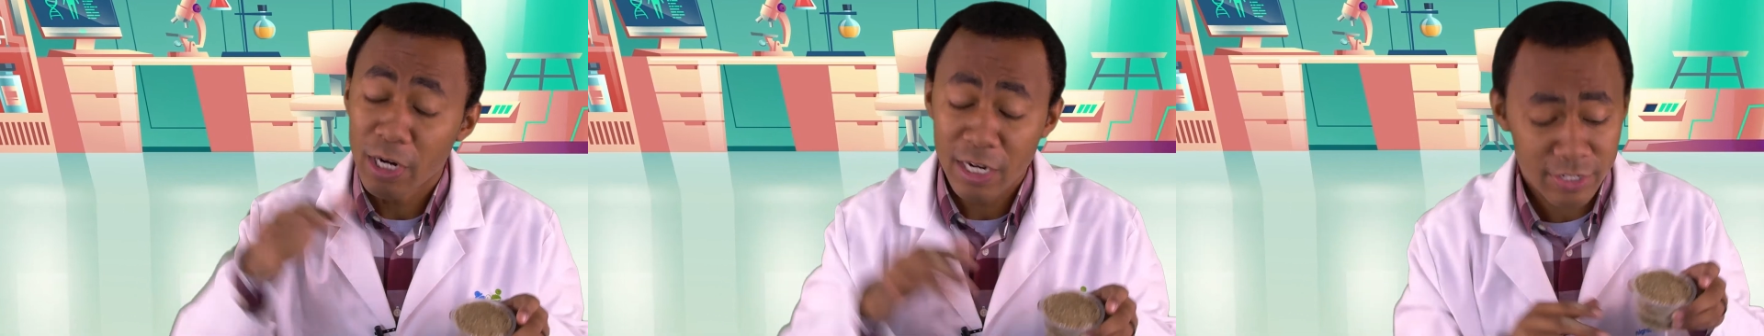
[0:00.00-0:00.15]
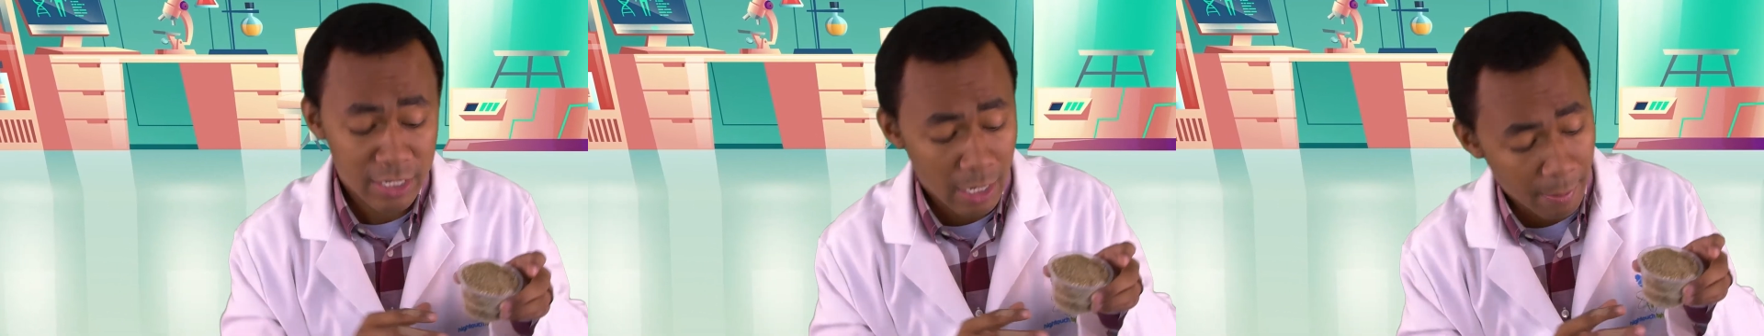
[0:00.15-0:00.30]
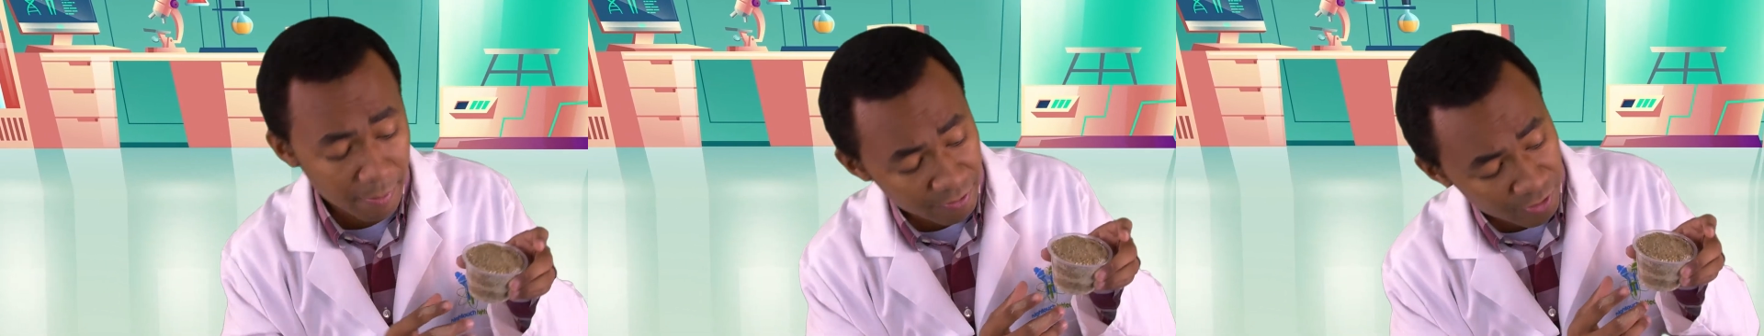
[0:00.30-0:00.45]
on
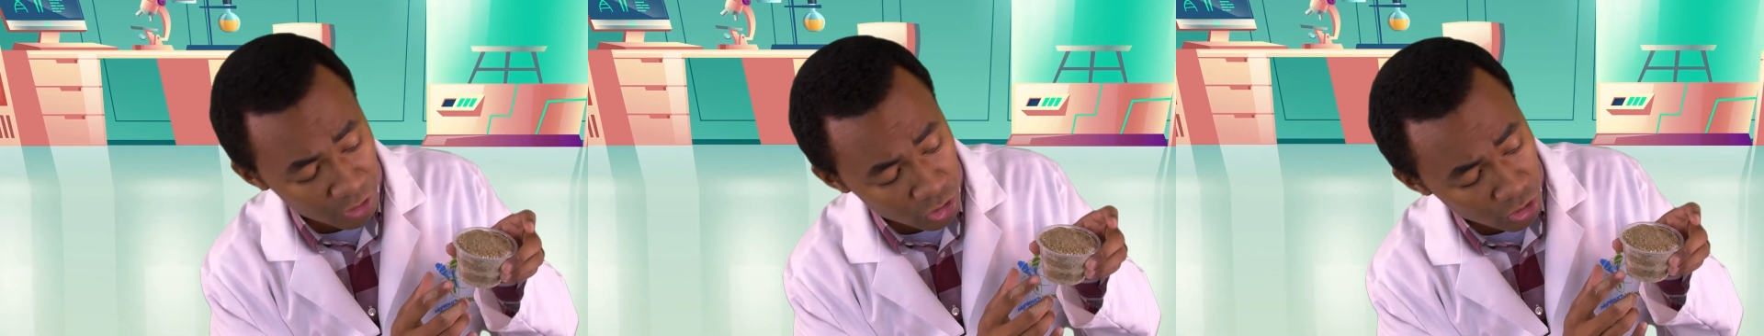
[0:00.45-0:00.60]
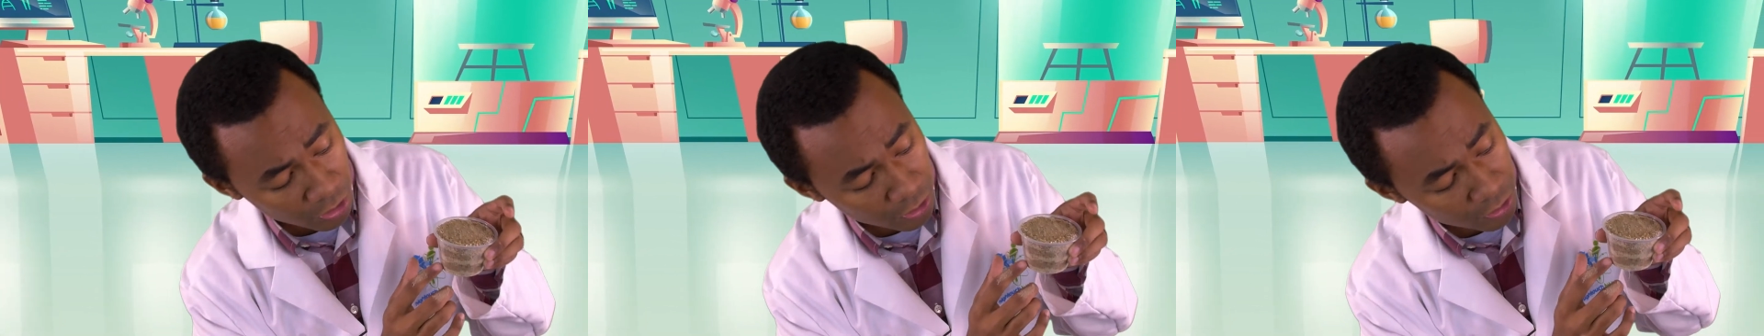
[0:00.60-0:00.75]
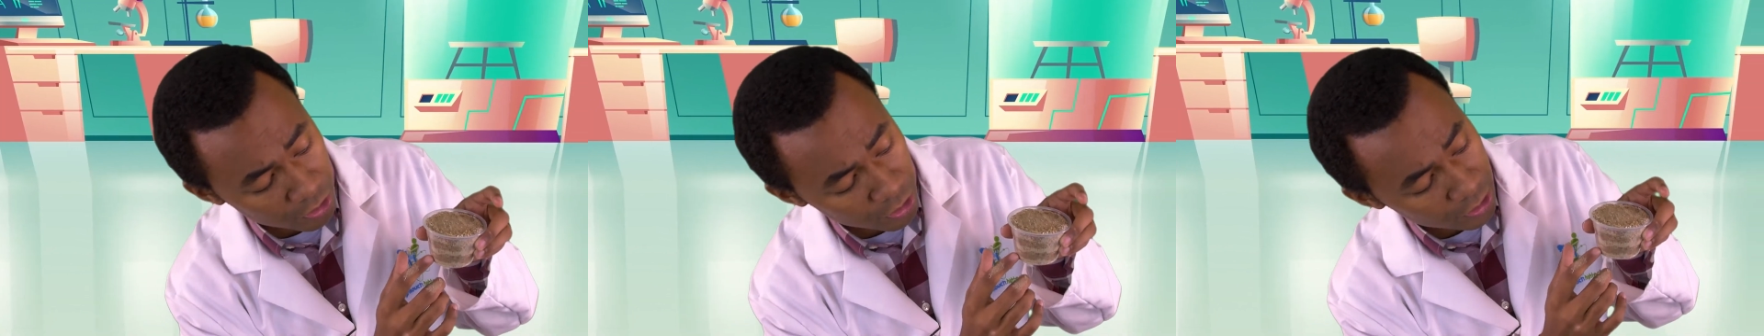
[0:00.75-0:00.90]
top of each
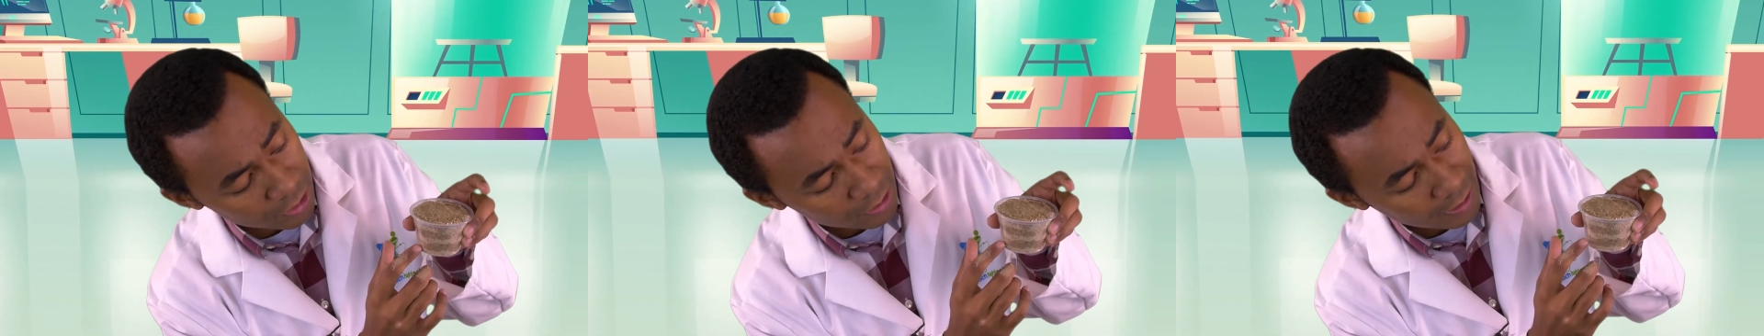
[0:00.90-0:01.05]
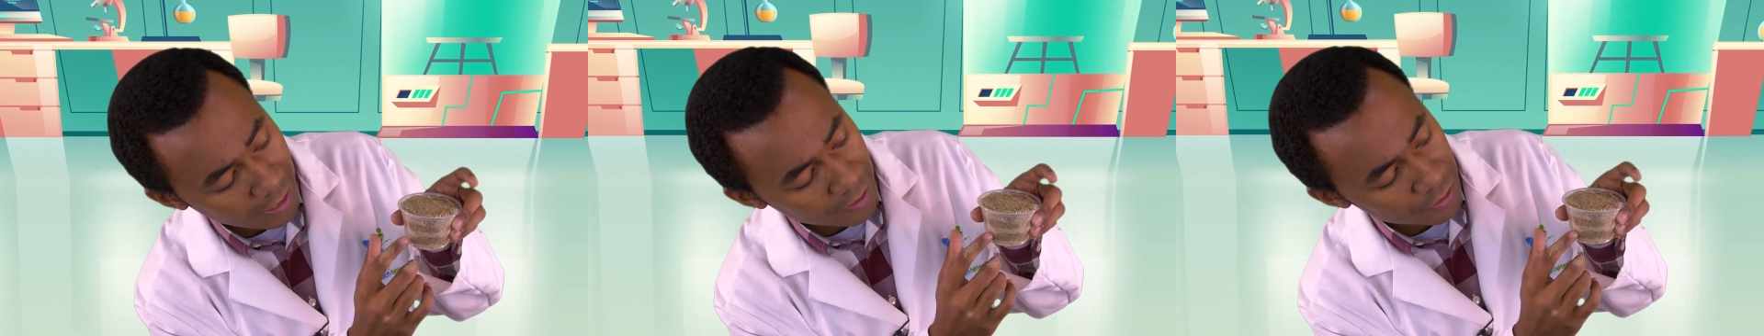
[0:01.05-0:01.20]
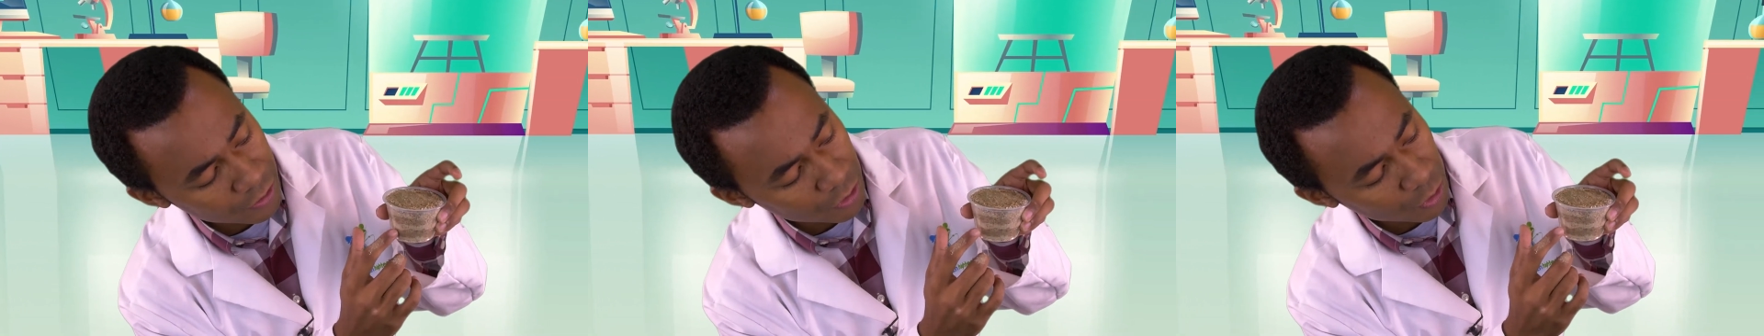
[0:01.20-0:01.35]
other, just
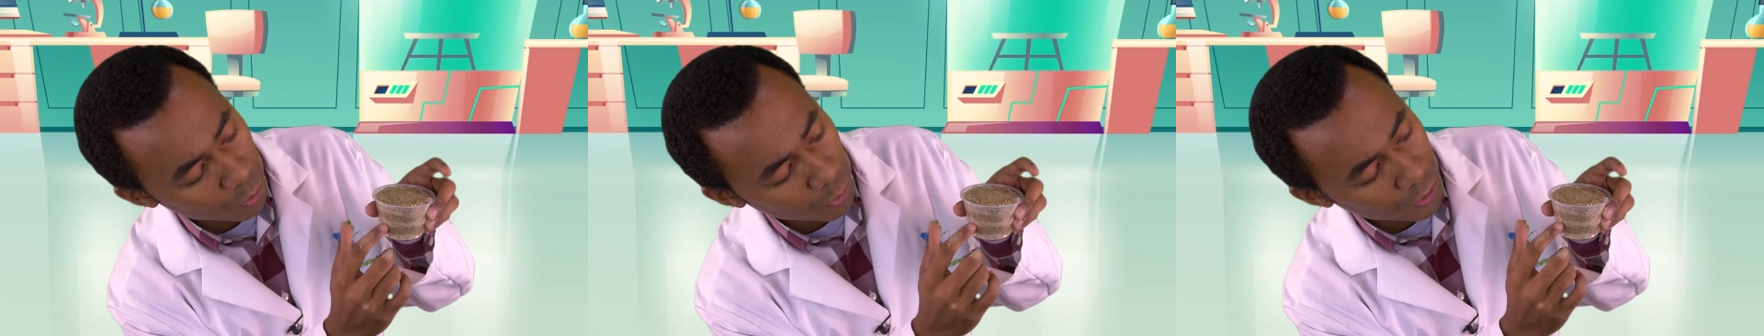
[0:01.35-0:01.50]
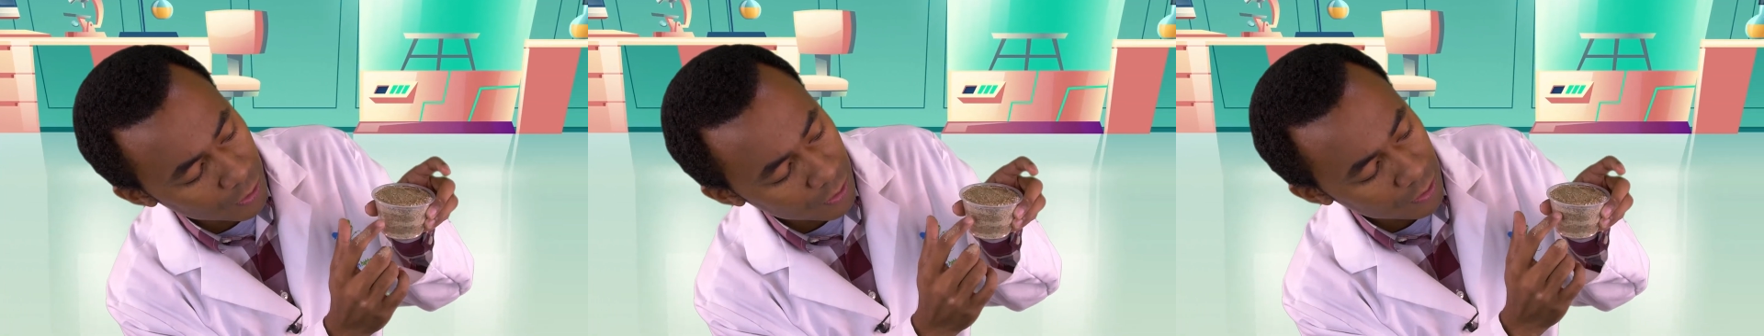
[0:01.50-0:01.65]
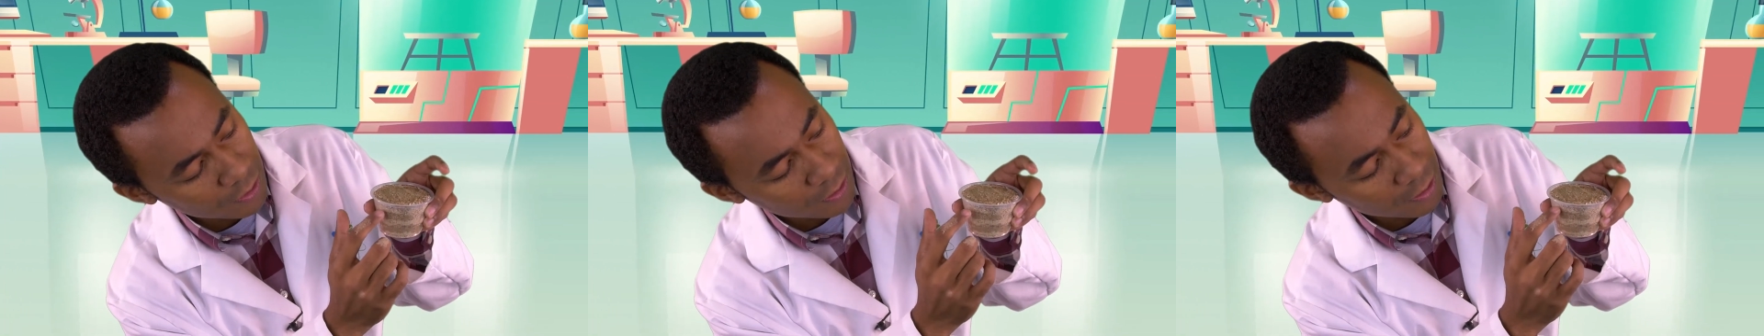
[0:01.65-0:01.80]
as you
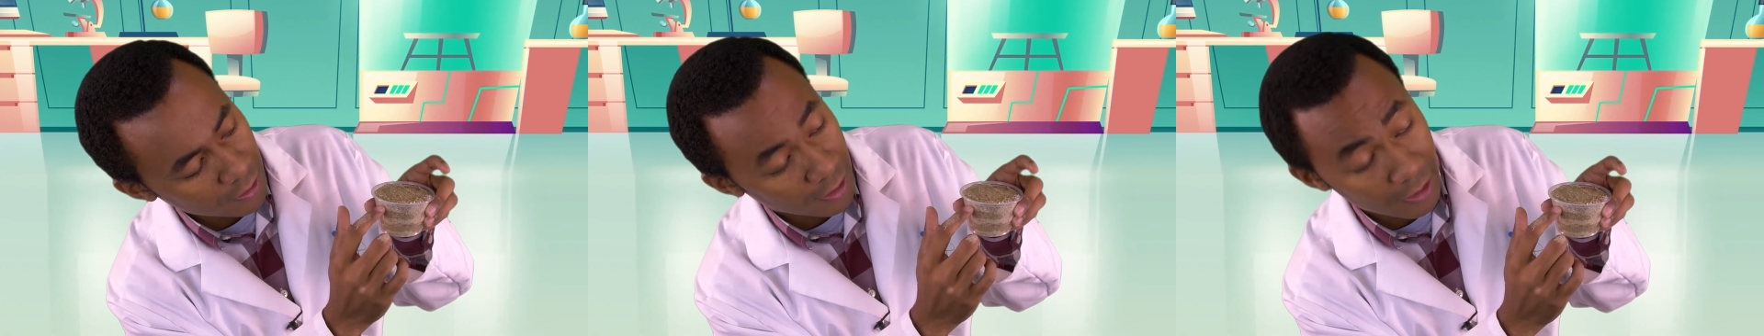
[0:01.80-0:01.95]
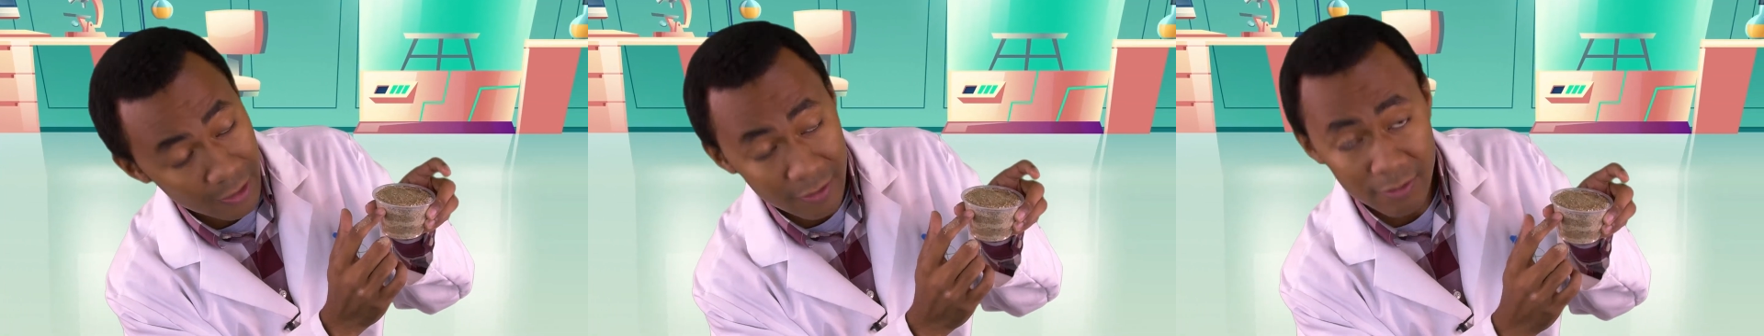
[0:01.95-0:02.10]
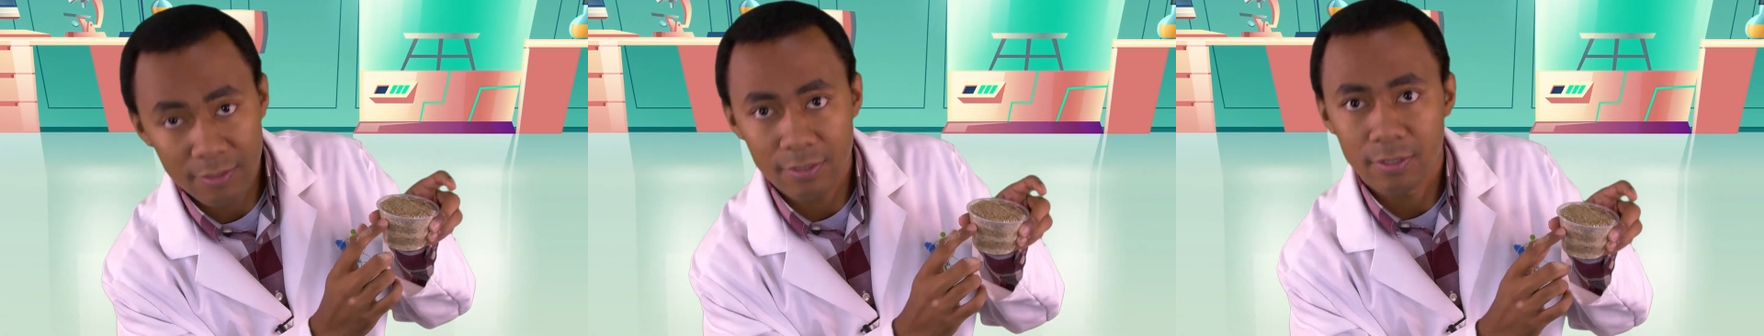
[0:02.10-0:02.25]
would see
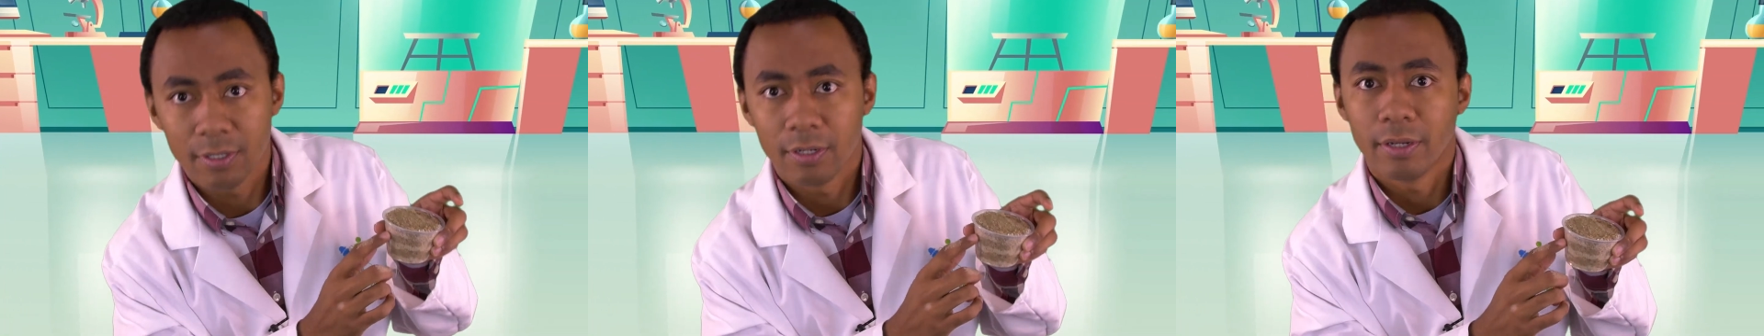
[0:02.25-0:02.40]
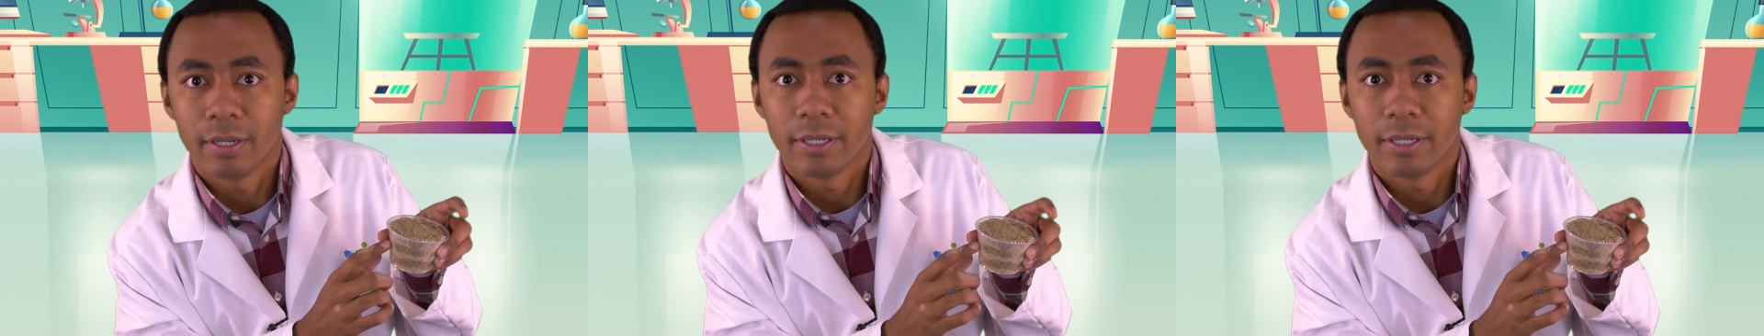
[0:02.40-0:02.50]
this